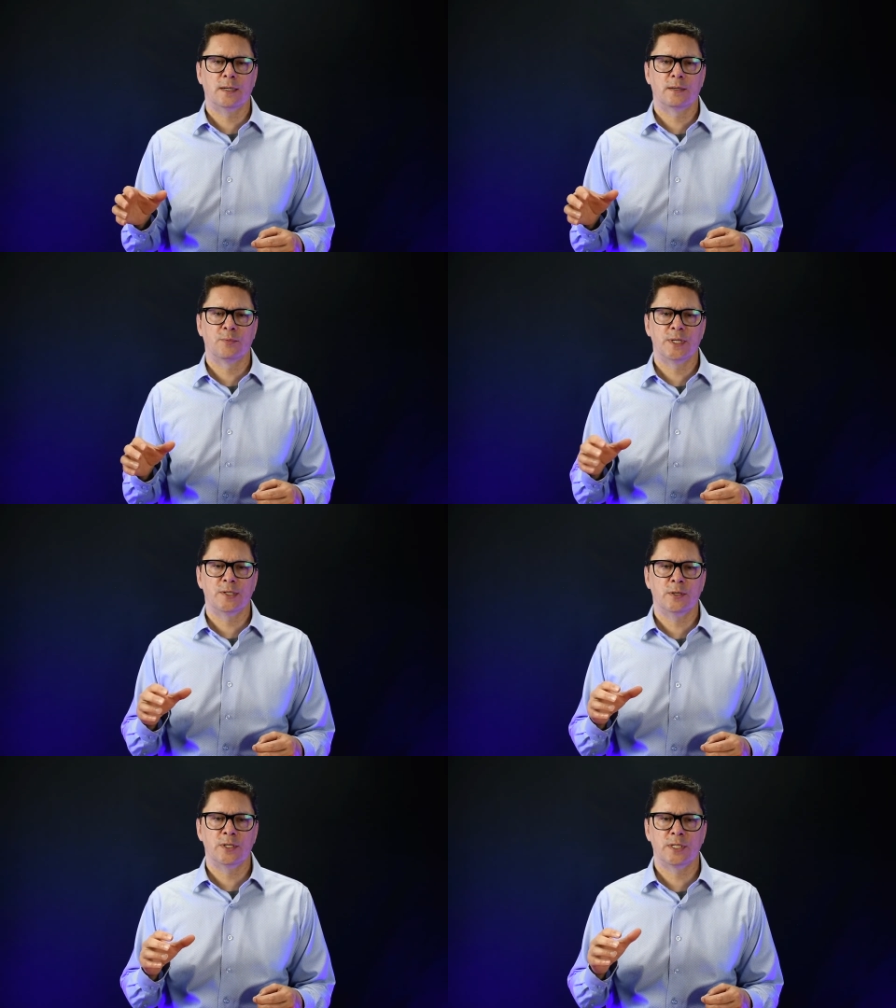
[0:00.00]

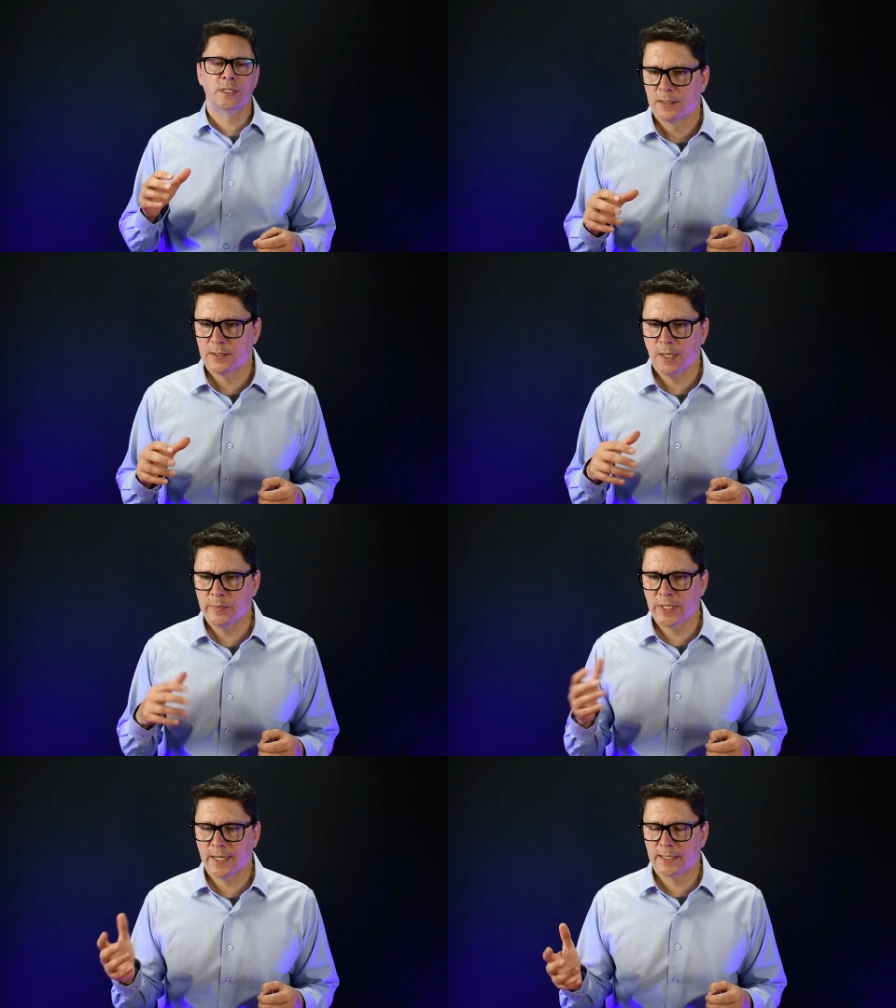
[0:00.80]
research
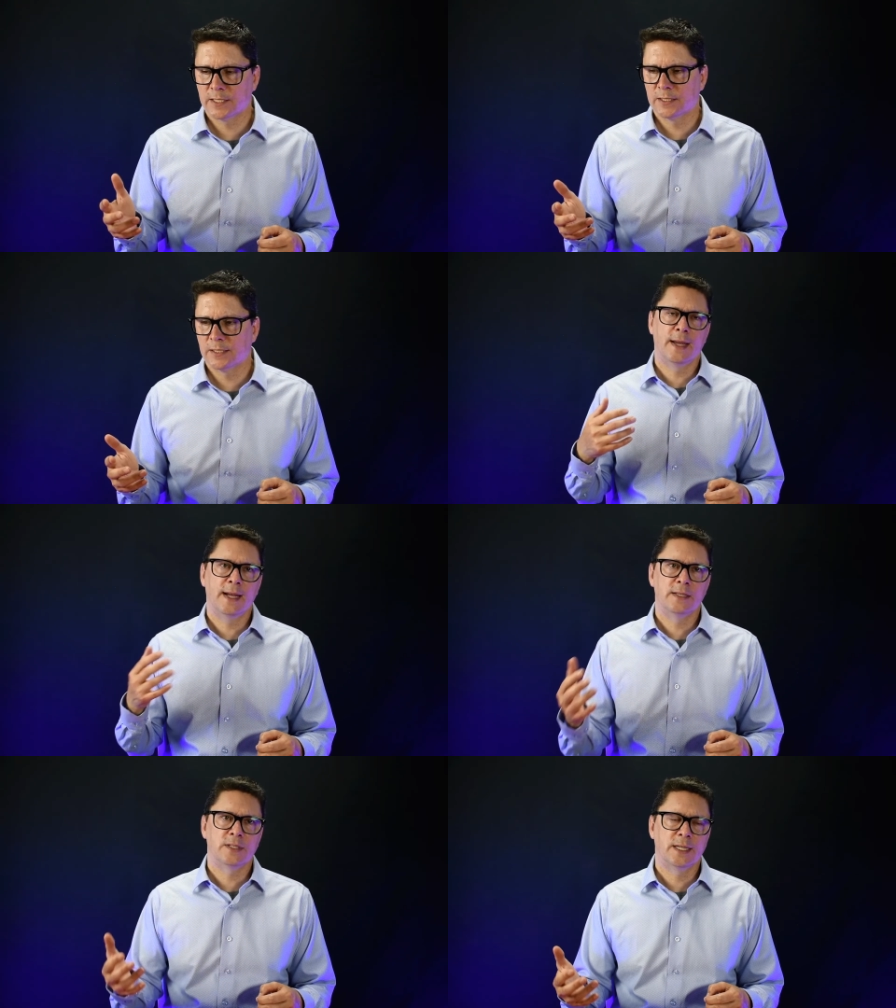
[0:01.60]
subjects
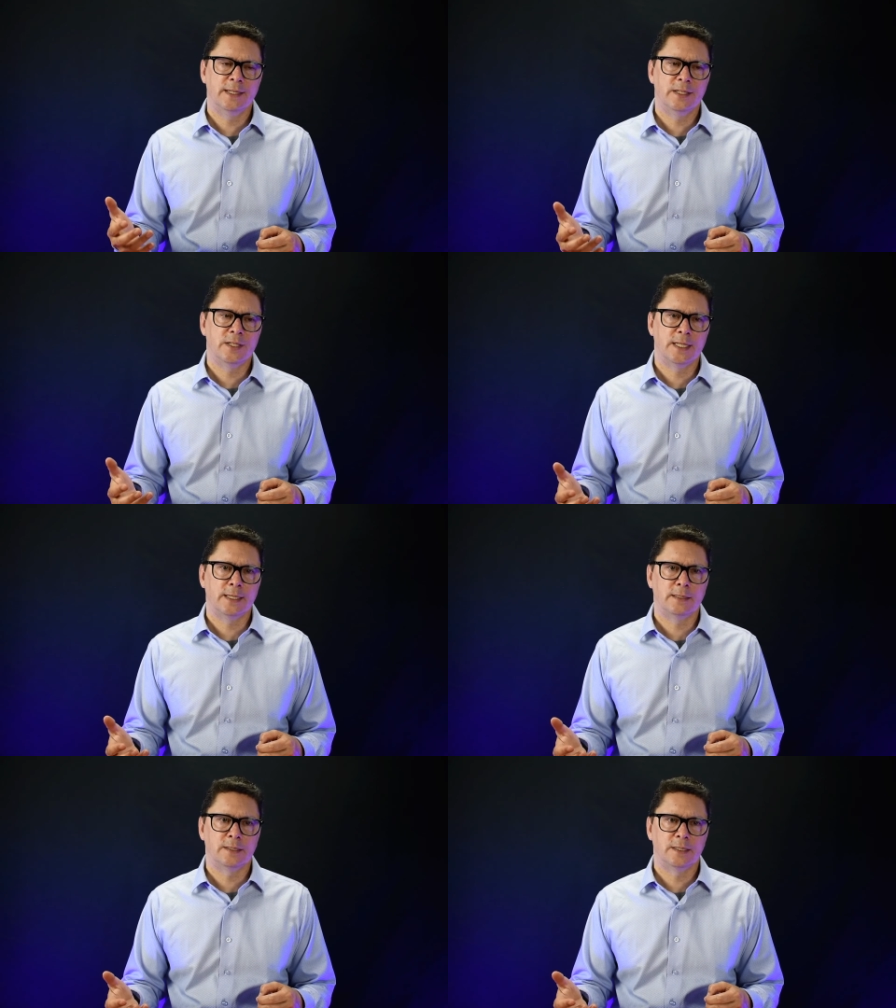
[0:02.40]
as
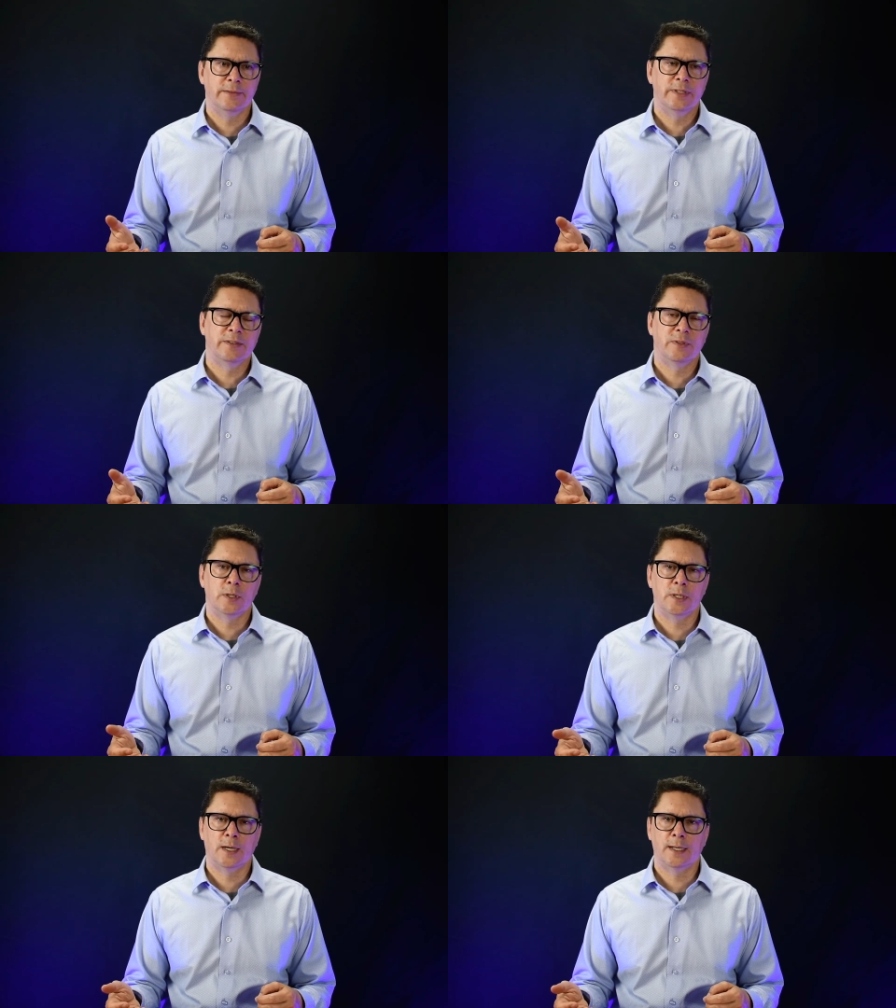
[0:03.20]
entities, even if they're
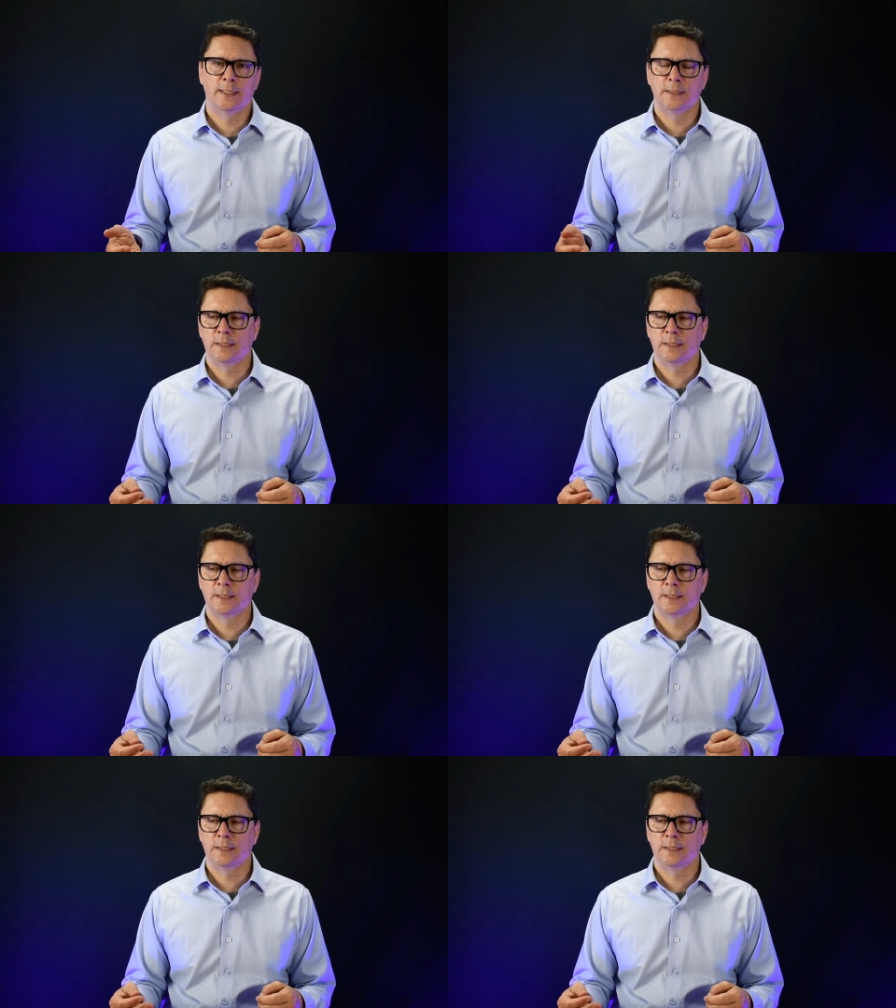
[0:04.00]
not.